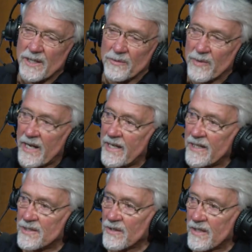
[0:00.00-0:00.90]

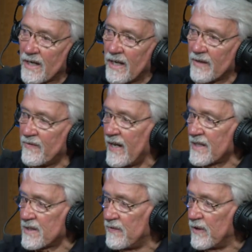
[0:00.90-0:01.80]
rankings are kind of like
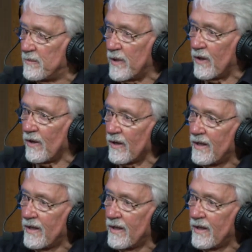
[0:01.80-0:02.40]
fantasy football.